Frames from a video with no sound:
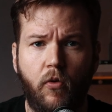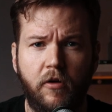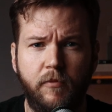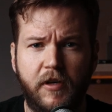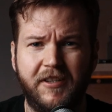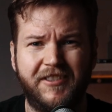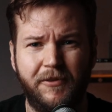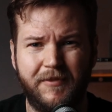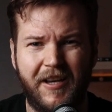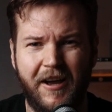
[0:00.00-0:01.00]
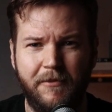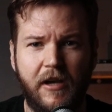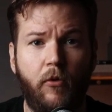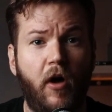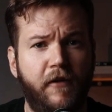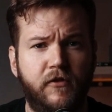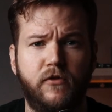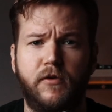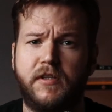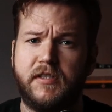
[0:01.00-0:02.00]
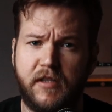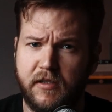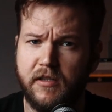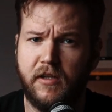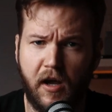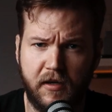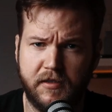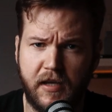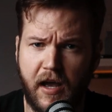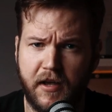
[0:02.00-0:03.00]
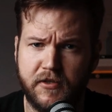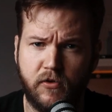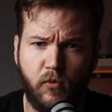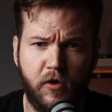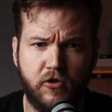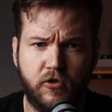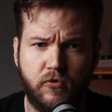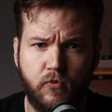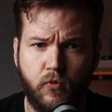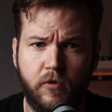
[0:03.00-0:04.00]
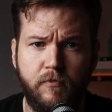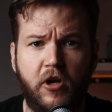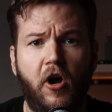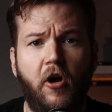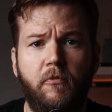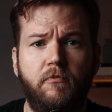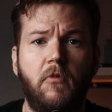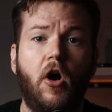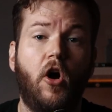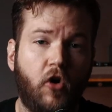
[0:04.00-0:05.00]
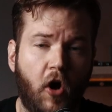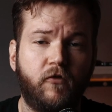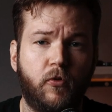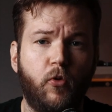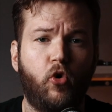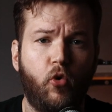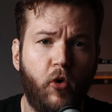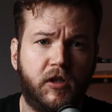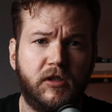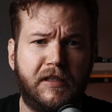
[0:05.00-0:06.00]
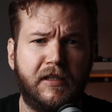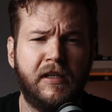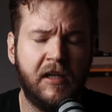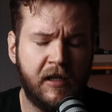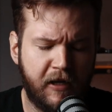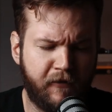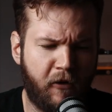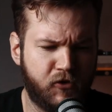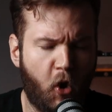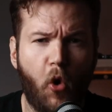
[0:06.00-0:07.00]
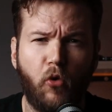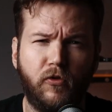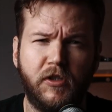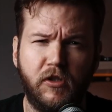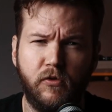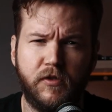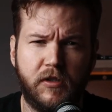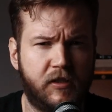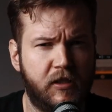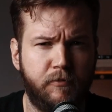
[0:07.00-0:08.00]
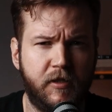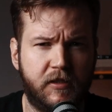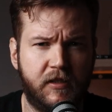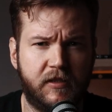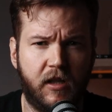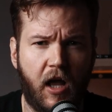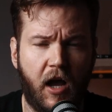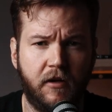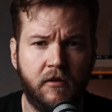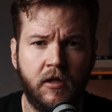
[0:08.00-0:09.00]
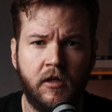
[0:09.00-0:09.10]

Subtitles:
one because sometimes I will have to do extended cutting tasks, which would become uncomfortable quickly if I was only using the TPT slide.